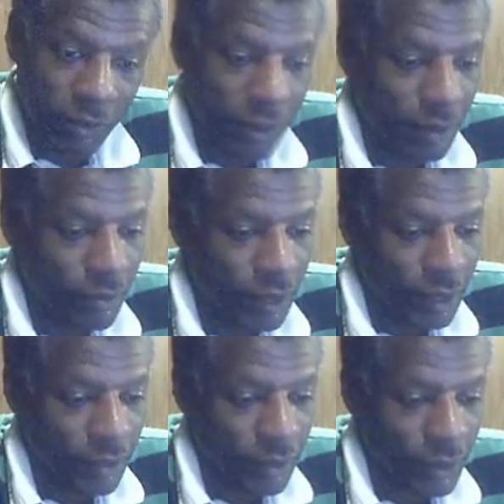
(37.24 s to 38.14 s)
from, that
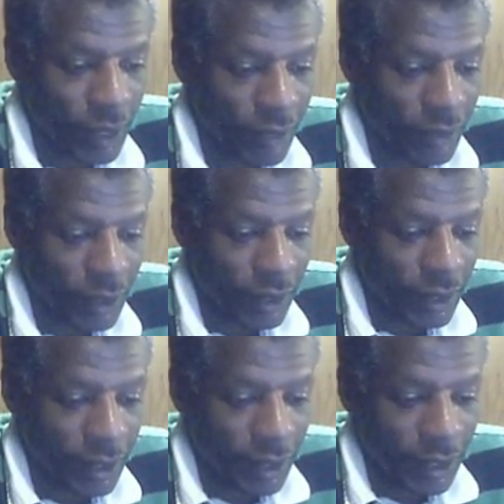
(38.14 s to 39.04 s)
if you have,
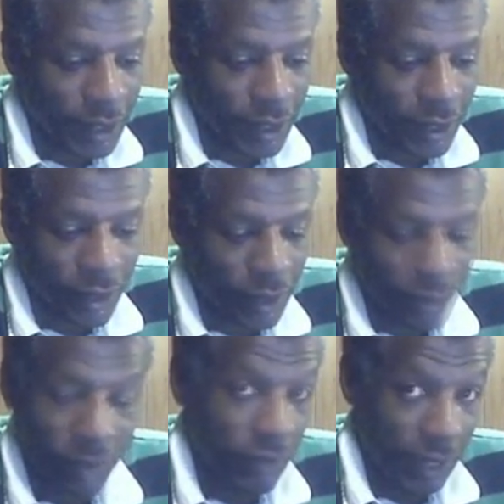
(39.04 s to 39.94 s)
you have
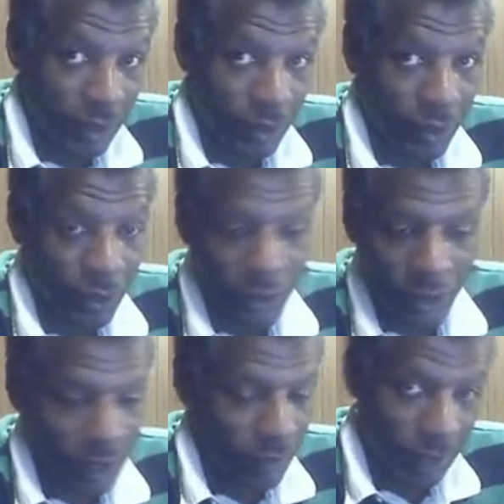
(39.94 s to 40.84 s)
to vet the horse. You
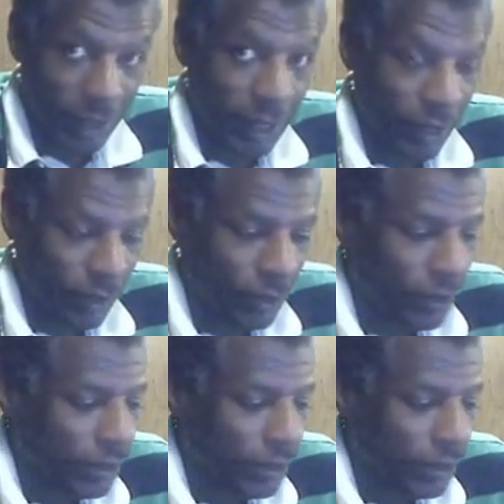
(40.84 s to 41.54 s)
got to vet that horse.